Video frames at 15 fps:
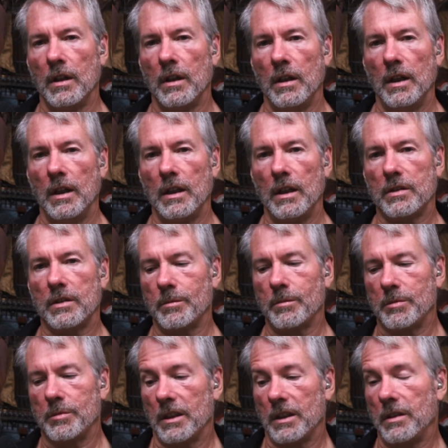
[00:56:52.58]
and
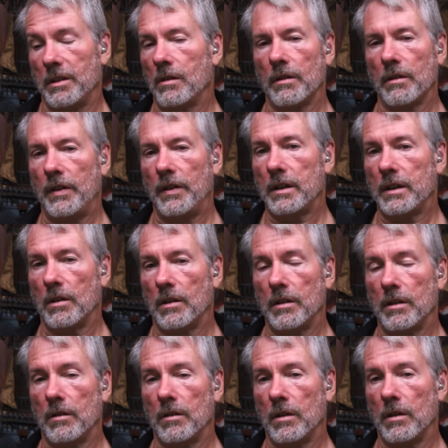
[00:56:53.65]
sometimes has no effect on
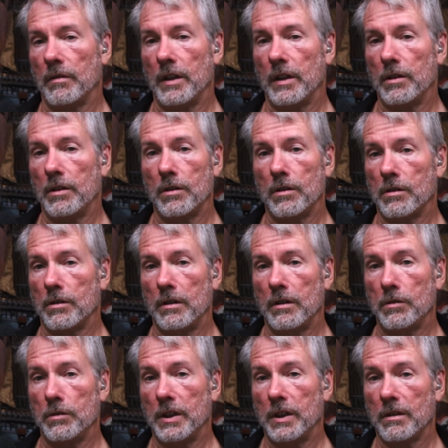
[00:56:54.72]
the vendors or the
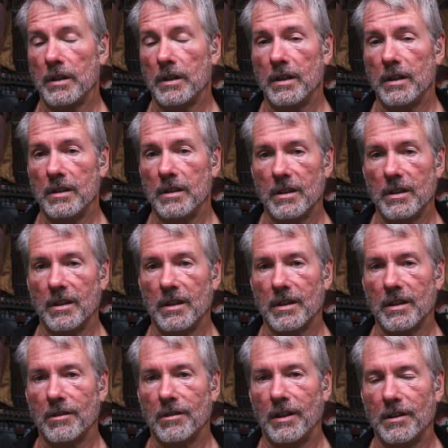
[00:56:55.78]
utility
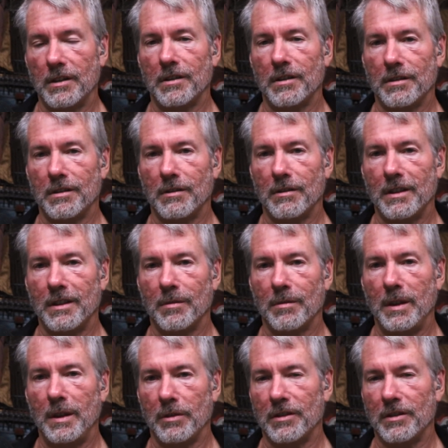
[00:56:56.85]
creditors, right? The
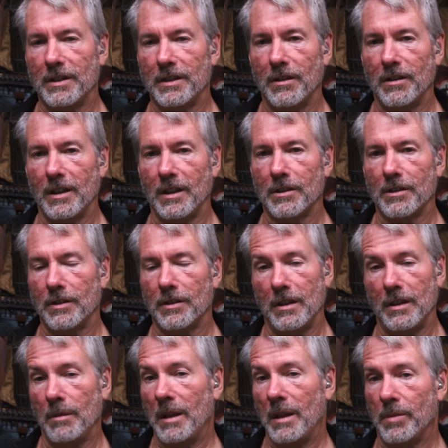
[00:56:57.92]
people that are selling electricity, they
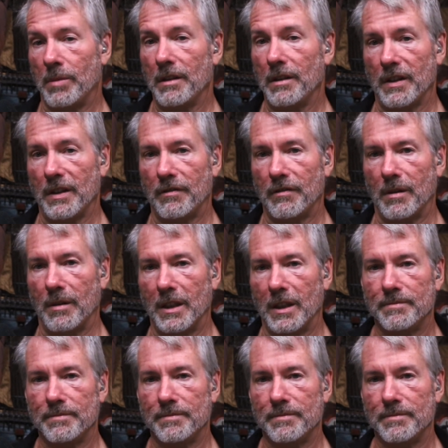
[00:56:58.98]
might benefit from it.